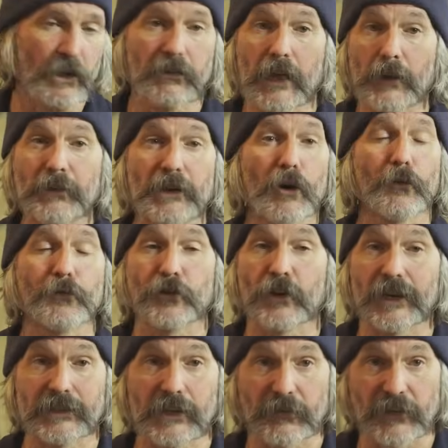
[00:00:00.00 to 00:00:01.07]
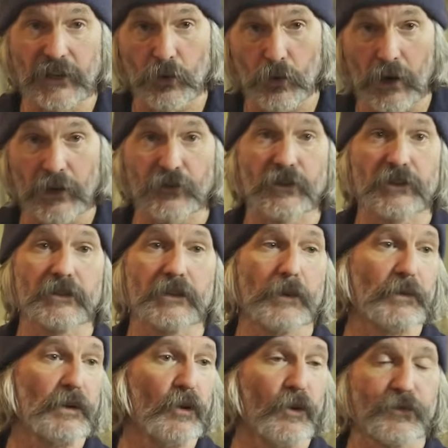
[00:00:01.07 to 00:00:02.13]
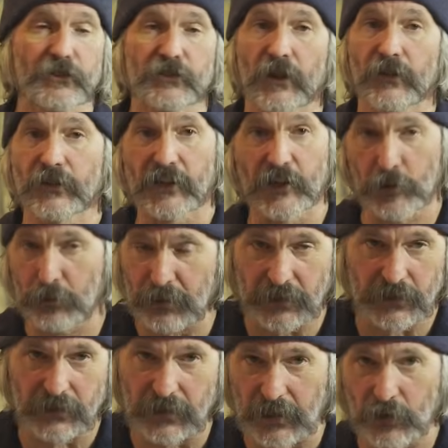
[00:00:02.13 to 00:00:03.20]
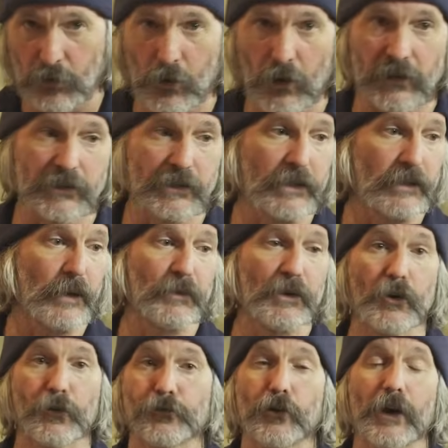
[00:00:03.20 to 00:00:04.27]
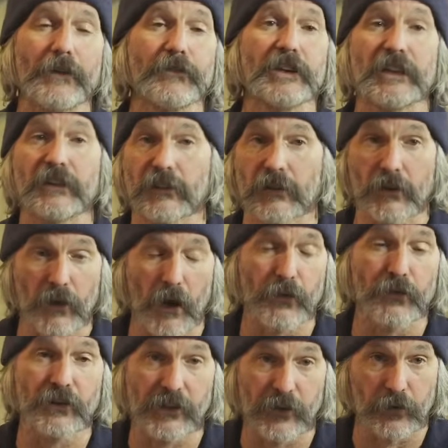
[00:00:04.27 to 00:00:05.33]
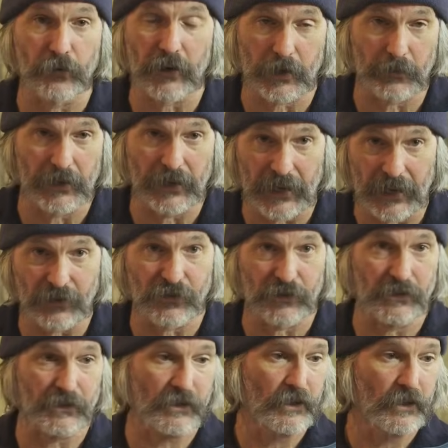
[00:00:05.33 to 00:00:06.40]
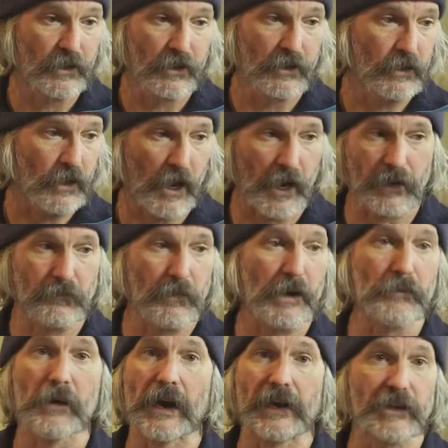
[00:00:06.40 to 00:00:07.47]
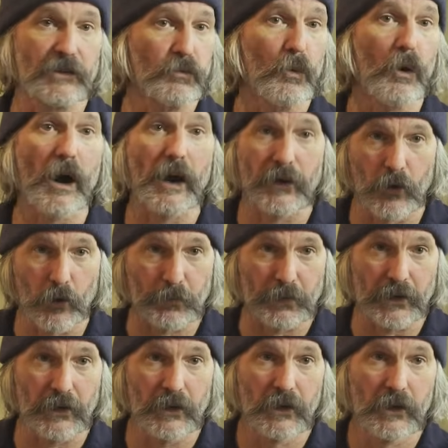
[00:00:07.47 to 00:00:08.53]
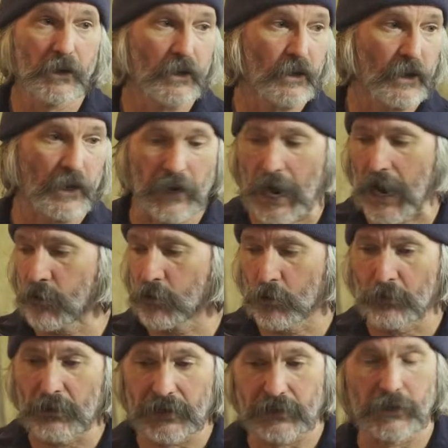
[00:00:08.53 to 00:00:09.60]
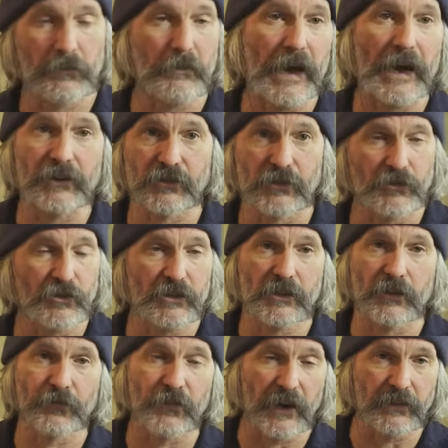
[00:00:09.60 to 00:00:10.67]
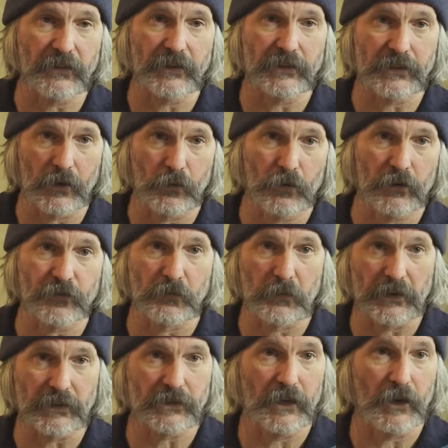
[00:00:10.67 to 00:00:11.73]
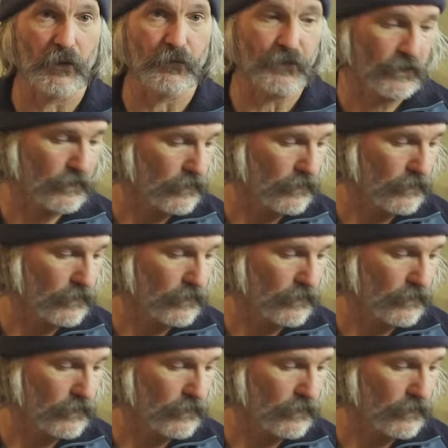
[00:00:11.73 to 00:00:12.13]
Let me know if you guys have any questions. Let me know if there's other gear pieces that you want to see. Let me know if you have any other gear recommendations. My mind is wide open, and I will mix and mash and just to find things that work for myself. And